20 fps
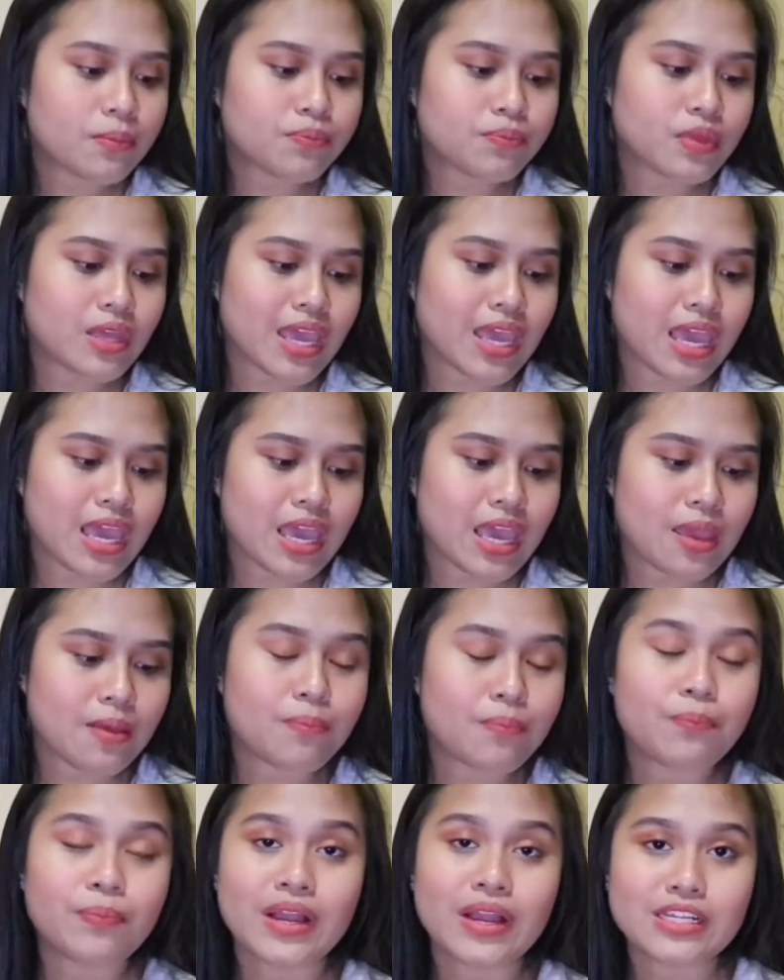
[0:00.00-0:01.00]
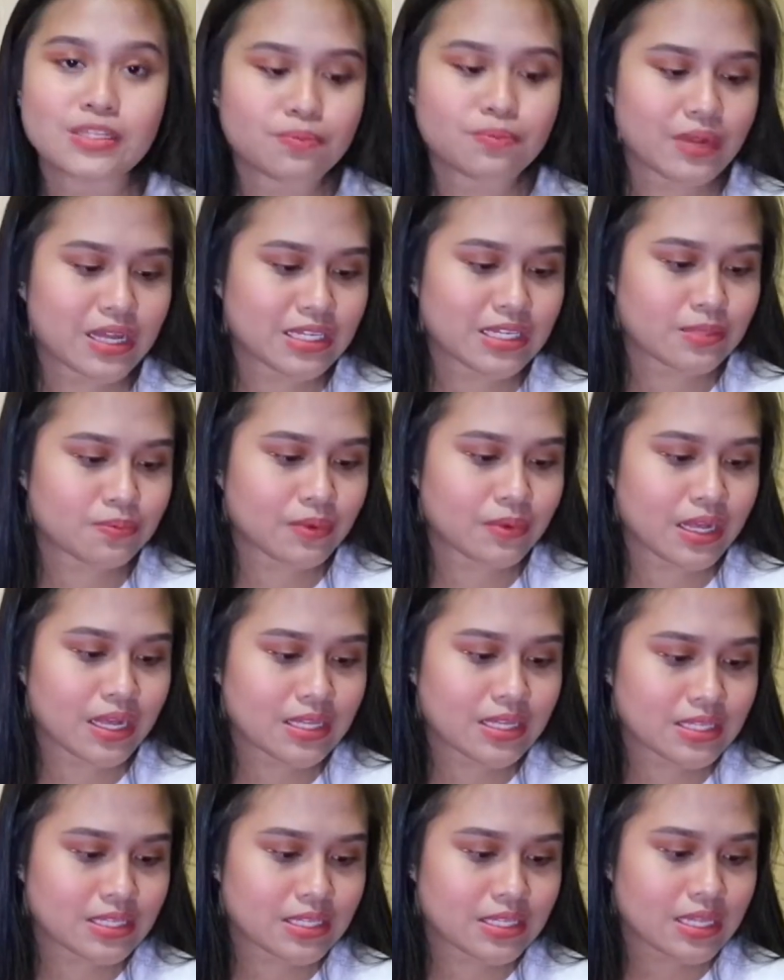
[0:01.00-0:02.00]
PA++++
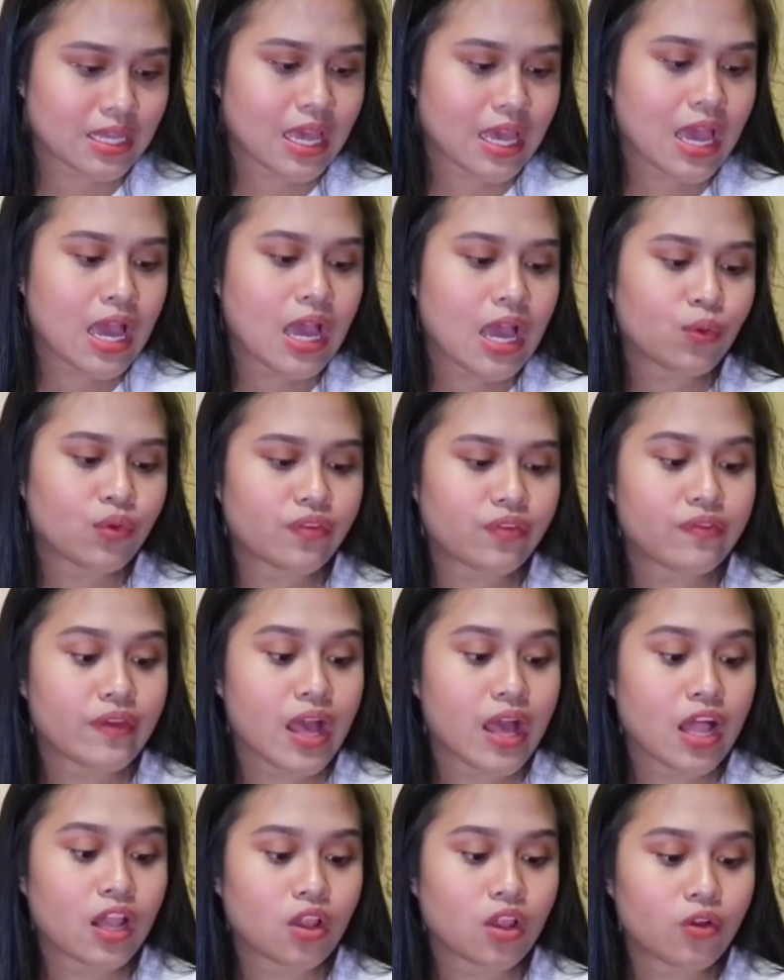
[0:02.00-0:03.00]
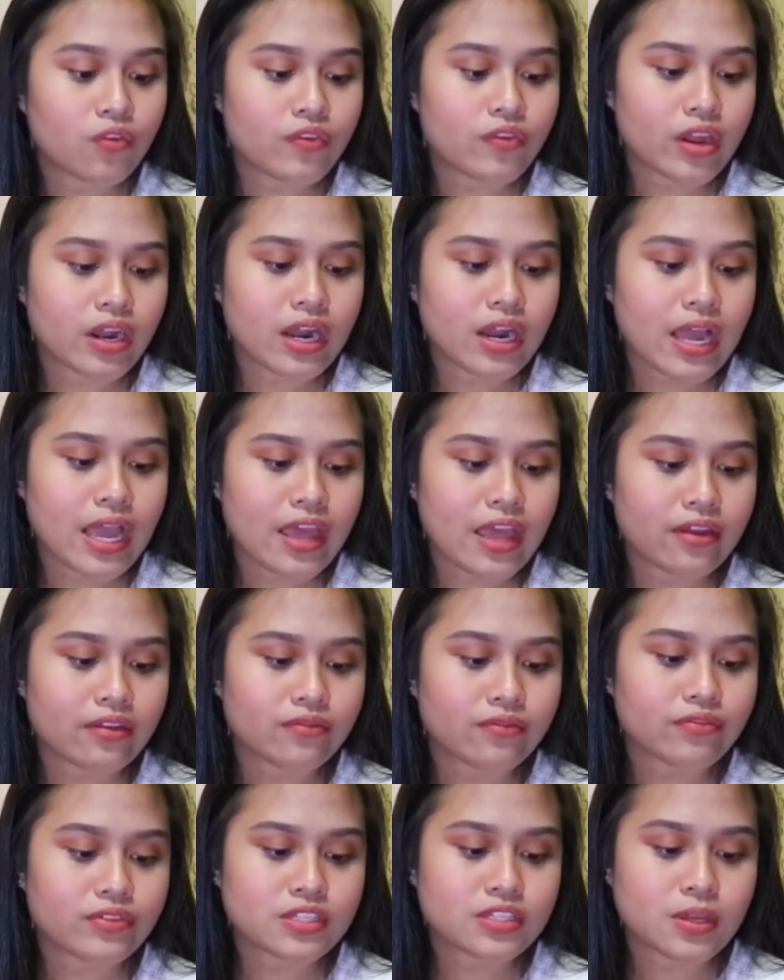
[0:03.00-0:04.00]
with aloe vera
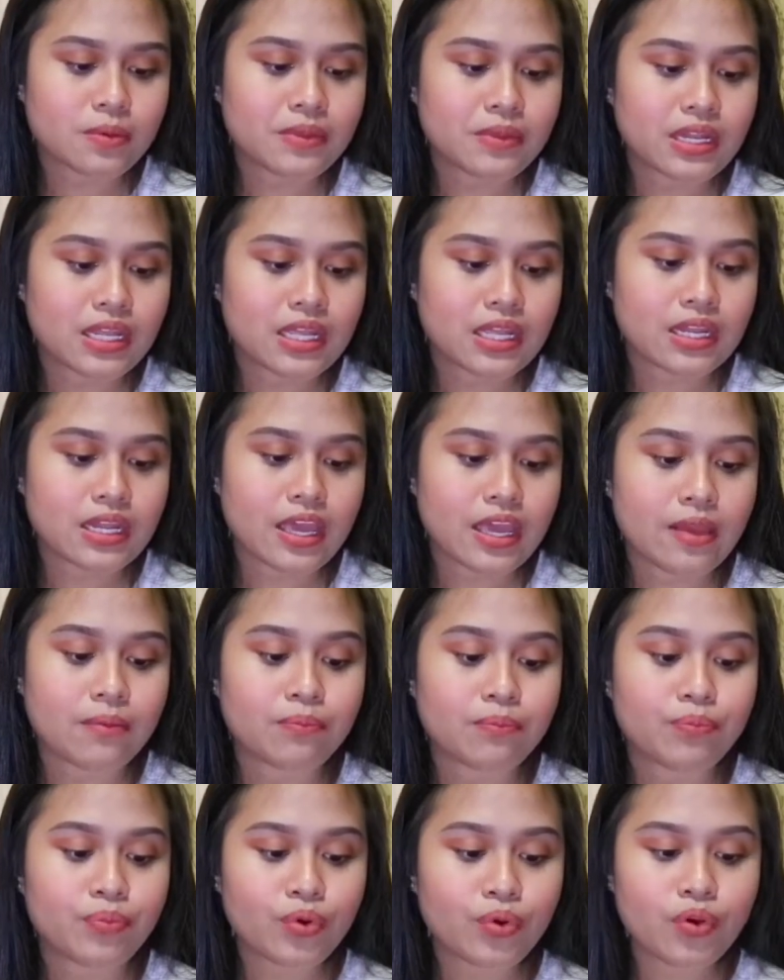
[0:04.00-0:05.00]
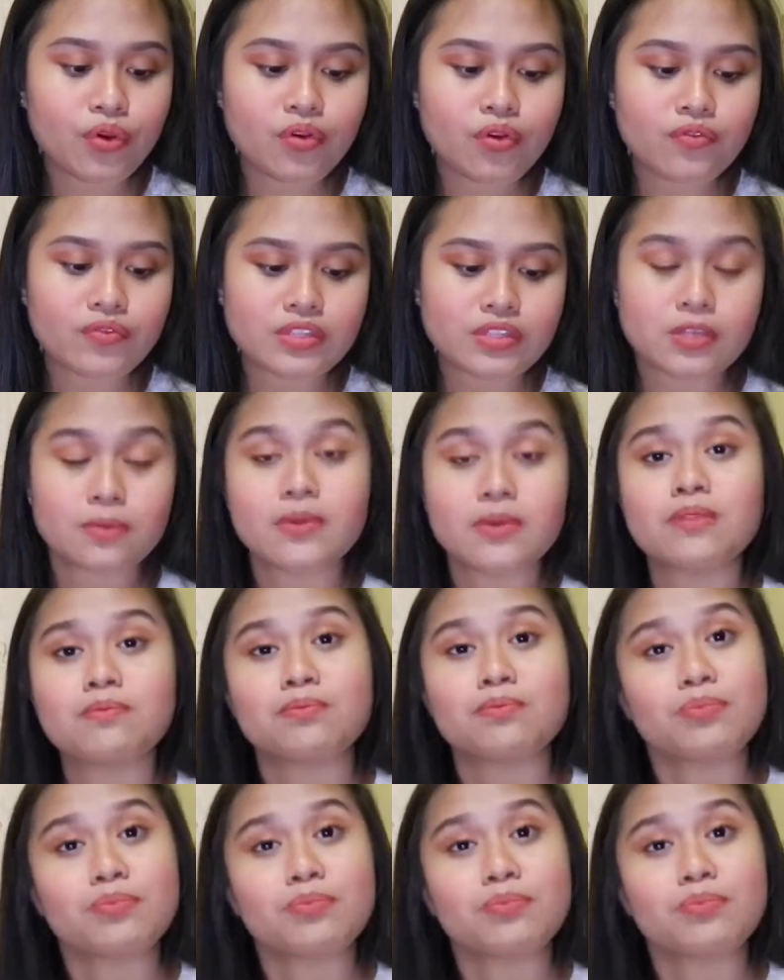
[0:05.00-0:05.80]
and vitamin E and pro vitamin